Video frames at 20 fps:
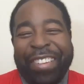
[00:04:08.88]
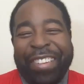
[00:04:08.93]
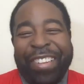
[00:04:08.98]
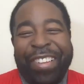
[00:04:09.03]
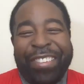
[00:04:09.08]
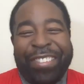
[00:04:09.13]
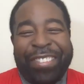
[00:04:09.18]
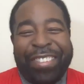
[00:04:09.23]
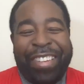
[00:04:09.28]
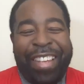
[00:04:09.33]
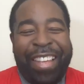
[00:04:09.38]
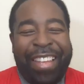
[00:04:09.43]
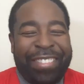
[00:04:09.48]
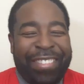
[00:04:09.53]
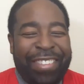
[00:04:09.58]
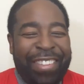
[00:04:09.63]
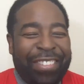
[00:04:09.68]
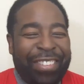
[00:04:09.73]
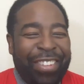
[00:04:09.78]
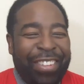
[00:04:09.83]
Golson had
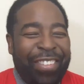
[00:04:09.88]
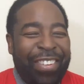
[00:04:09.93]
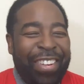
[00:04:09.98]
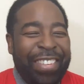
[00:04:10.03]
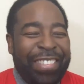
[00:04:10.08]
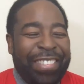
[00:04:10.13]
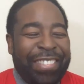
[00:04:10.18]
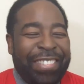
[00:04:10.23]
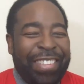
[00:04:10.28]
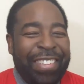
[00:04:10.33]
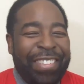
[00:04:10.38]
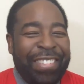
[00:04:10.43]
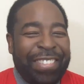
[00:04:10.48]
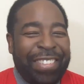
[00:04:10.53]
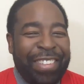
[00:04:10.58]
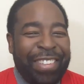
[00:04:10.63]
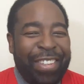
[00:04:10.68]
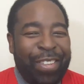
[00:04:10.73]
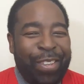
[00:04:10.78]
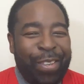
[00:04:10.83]
such a great sense
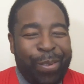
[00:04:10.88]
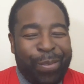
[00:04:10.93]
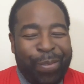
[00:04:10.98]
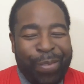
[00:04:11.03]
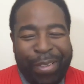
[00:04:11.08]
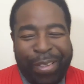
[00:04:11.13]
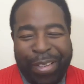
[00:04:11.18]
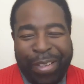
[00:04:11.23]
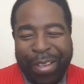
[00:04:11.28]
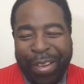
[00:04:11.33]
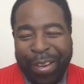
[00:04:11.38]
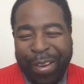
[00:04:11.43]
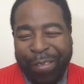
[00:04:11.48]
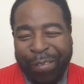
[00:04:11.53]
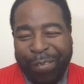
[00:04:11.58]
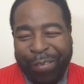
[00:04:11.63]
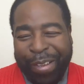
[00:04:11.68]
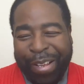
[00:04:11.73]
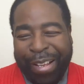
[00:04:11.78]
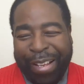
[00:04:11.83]
of humor.
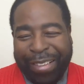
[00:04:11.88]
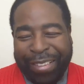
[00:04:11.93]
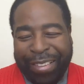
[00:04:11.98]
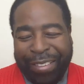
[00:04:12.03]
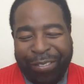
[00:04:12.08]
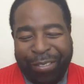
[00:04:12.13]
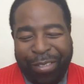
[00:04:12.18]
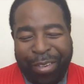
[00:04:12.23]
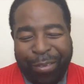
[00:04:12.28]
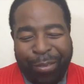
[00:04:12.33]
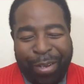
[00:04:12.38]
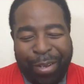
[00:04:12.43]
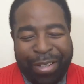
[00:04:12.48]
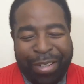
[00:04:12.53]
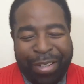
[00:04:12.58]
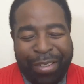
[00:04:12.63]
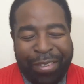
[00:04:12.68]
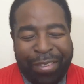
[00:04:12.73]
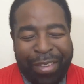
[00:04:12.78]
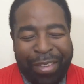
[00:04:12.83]
But one
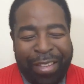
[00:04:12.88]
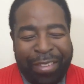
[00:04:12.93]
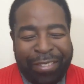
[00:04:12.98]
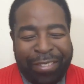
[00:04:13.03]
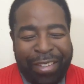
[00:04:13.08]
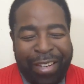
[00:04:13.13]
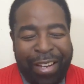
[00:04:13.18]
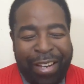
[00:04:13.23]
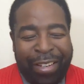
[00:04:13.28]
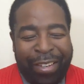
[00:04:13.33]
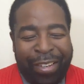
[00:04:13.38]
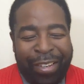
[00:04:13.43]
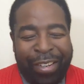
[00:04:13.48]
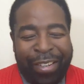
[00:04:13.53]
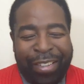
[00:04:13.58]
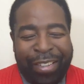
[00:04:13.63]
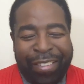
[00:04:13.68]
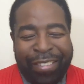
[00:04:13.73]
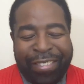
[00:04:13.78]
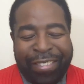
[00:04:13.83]
of the things that I
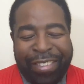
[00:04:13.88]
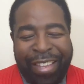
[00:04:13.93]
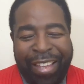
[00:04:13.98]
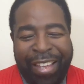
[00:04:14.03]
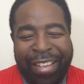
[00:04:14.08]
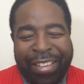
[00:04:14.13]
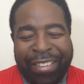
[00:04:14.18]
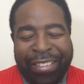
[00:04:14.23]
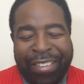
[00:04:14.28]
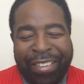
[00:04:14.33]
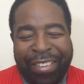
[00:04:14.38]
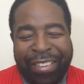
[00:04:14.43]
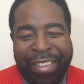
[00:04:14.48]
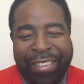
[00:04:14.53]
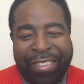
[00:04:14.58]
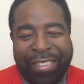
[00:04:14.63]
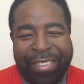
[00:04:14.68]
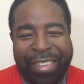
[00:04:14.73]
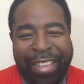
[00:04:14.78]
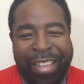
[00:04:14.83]
learned is that
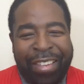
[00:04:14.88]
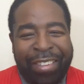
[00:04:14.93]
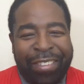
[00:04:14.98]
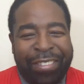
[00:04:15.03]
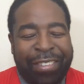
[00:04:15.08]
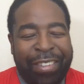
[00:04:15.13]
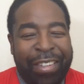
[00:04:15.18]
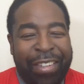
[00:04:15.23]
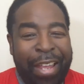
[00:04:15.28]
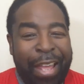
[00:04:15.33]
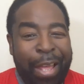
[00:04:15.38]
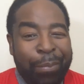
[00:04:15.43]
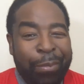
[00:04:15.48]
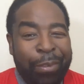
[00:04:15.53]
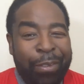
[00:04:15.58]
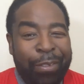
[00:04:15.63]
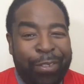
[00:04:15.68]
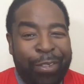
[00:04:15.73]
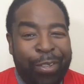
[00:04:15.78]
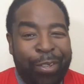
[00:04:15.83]
things can
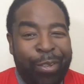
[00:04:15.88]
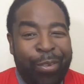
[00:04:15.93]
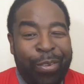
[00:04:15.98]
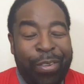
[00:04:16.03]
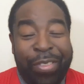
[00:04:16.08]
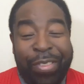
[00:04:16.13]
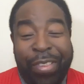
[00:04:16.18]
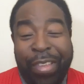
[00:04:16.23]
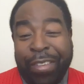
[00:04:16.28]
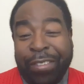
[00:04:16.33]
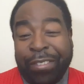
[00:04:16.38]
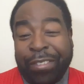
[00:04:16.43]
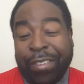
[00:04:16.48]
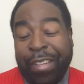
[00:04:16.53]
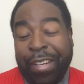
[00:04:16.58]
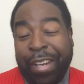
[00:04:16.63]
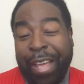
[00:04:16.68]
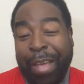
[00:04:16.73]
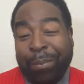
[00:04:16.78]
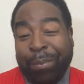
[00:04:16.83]
happen to you and things
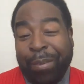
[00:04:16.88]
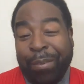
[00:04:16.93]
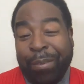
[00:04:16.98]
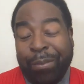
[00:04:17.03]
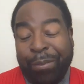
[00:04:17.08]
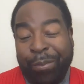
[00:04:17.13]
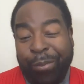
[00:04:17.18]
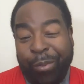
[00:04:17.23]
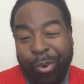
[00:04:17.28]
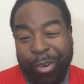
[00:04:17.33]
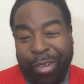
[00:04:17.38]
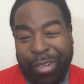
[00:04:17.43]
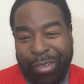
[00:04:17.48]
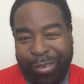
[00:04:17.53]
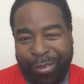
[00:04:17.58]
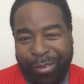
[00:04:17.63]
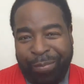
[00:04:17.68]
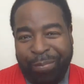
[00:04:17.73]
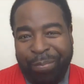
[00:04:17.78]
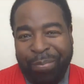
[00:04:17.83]
can happen for you.